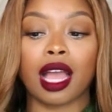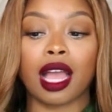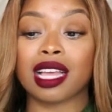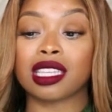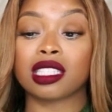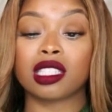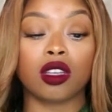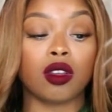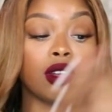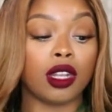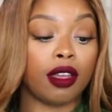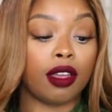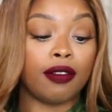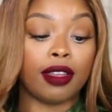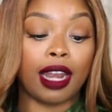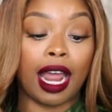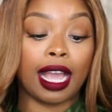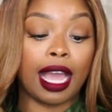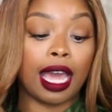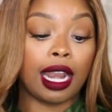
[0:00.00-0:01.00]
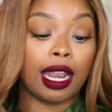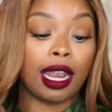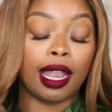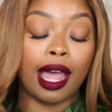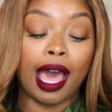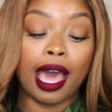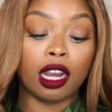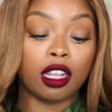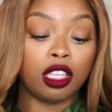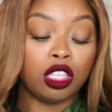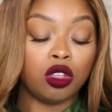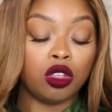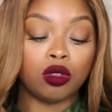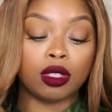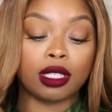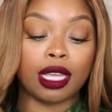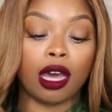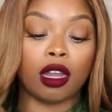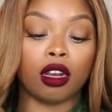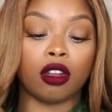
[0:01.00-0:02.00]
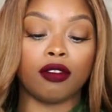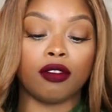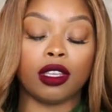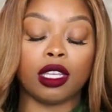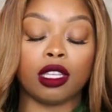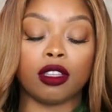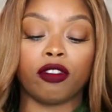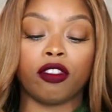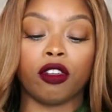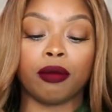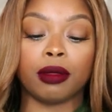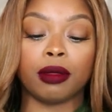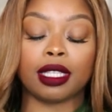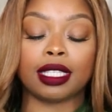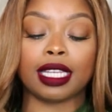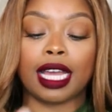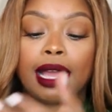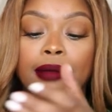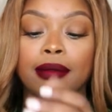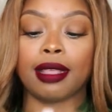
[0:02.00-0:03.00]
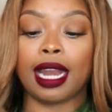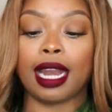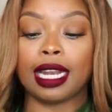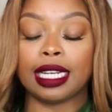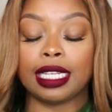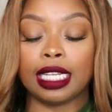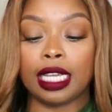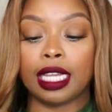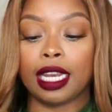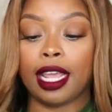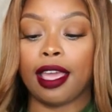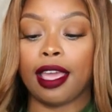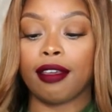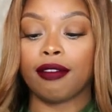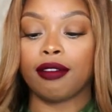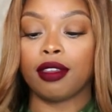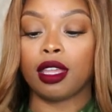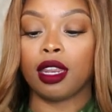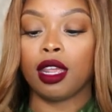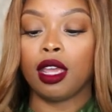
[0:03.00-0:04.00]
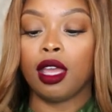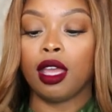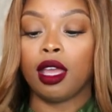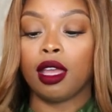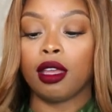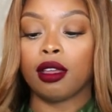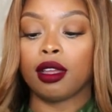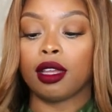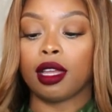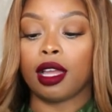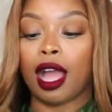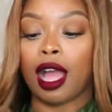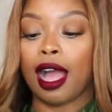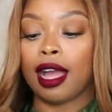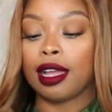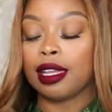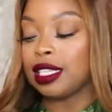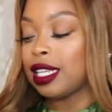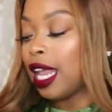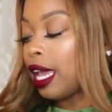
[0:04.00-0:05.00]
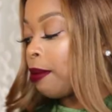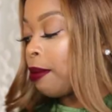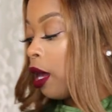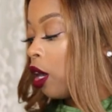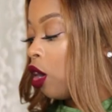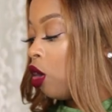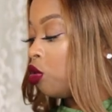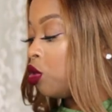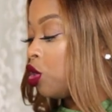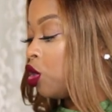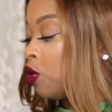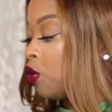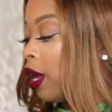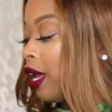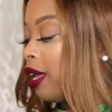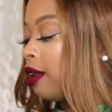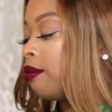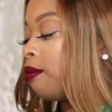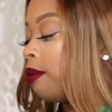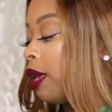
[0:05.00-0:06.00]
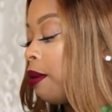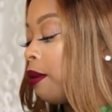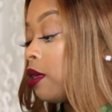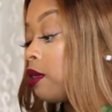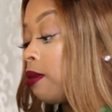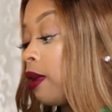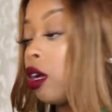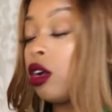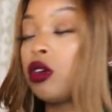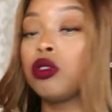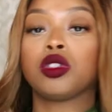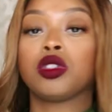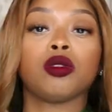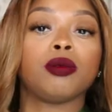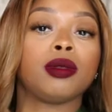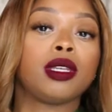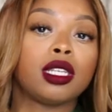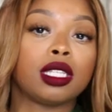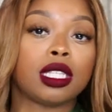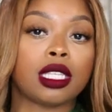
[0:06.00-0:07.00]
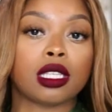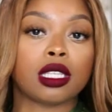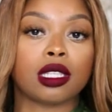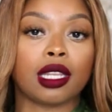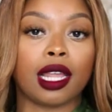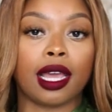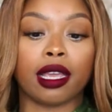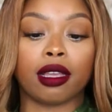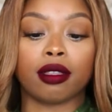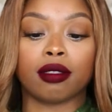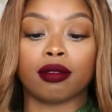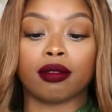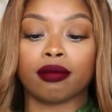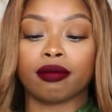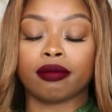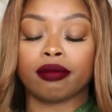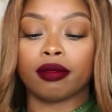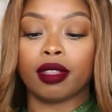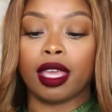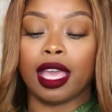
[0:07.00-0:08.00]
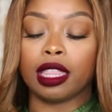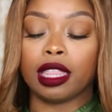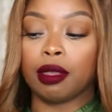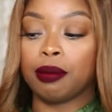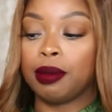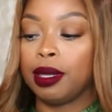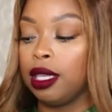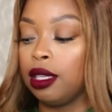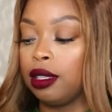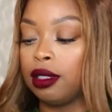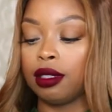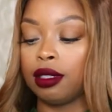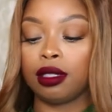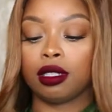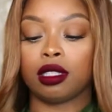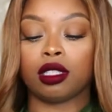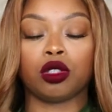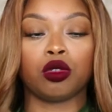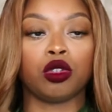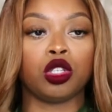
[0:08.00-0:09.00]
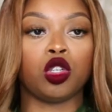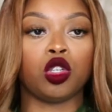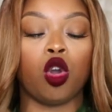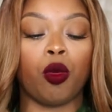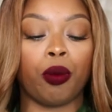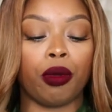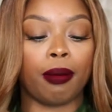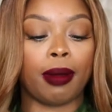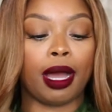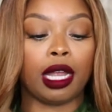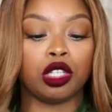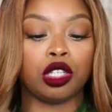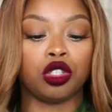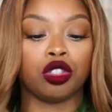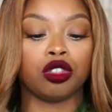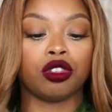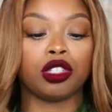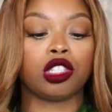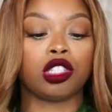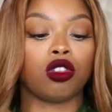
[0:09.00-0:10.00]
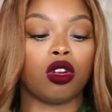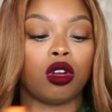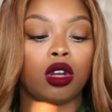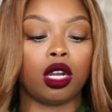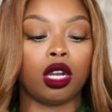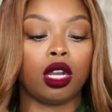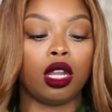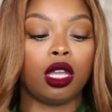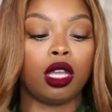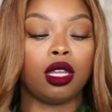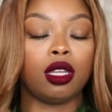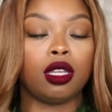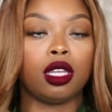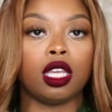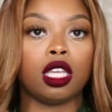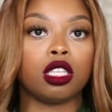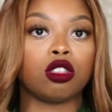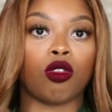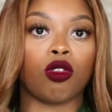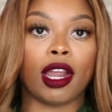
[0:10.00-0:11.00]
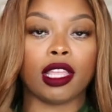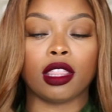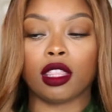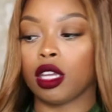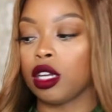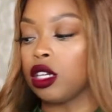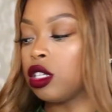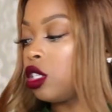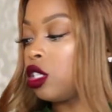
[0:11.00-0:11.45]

I still love it. I got a lot of use out of it from the time that I did have it. I, it's like my go-to, and maybe it's my go-to because it's like at the beginning. As soon as you open my jewelry drawer, it's right there.